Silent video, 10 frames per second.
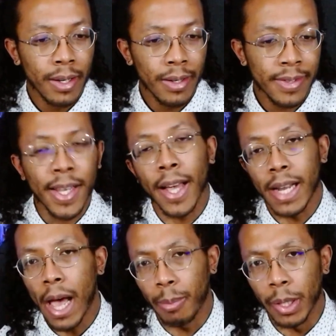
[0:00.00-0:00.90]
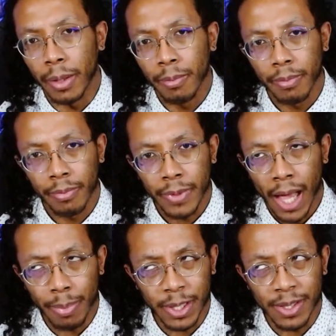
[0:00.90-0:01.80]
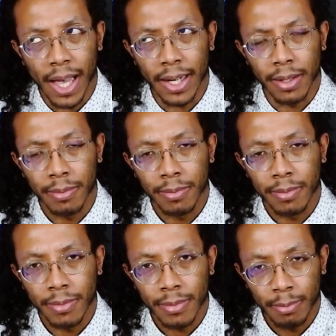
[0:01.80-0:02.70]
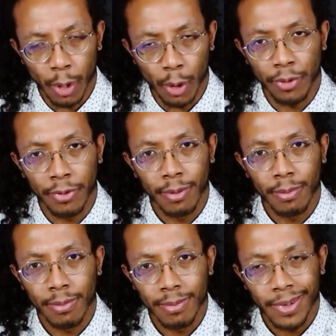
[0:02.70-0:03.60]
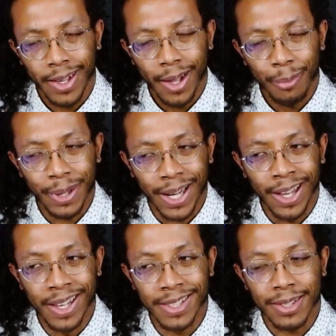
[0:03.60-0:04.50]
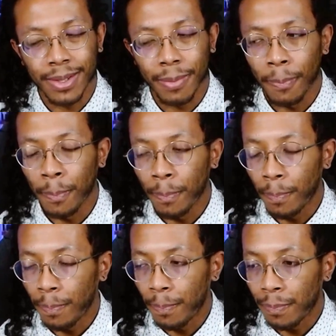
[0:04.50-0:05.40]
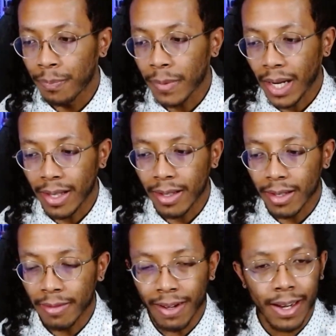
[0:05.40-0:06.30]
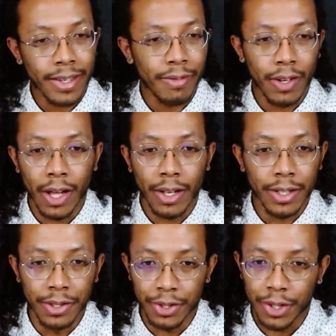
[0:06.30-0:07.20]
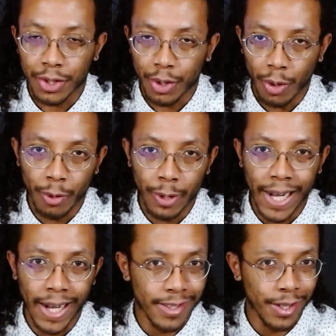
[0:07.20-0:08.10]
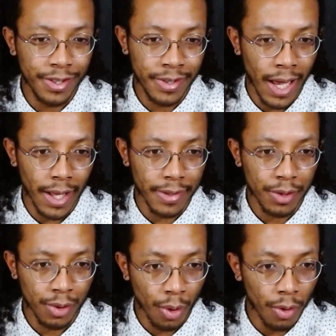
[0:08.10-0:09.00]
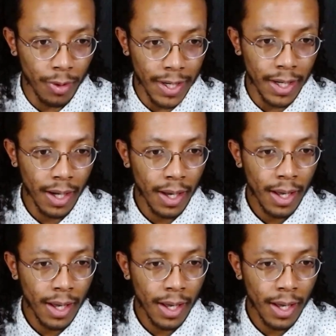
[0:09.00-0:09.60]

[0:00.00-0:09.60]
Sad happy. Happy sad. Both. Because Violet Evergarden's story is a sad story.